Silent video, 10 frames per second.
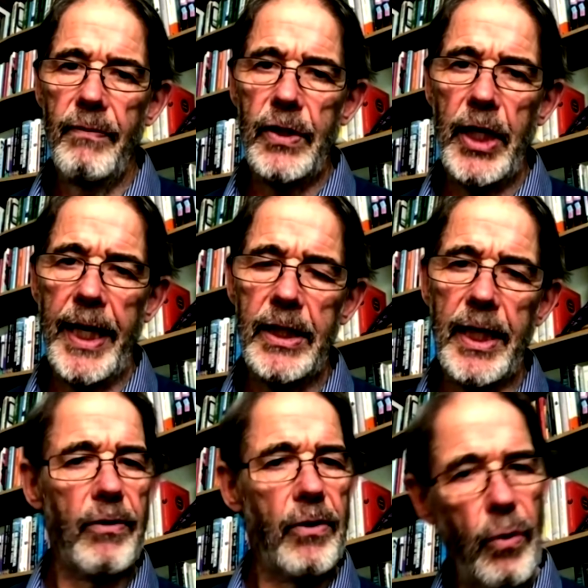for
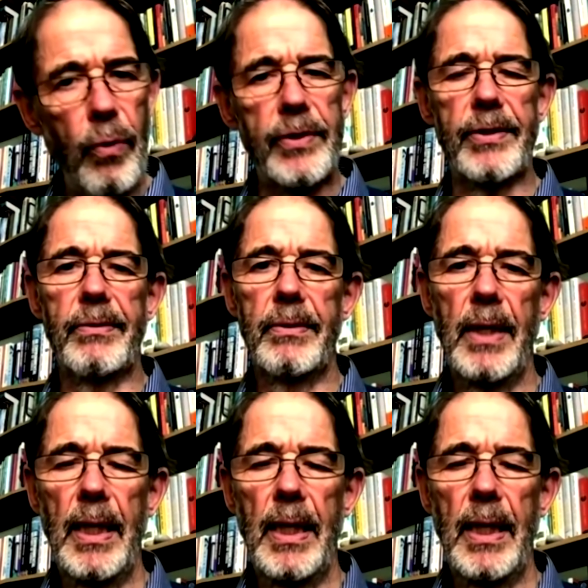change. And of course,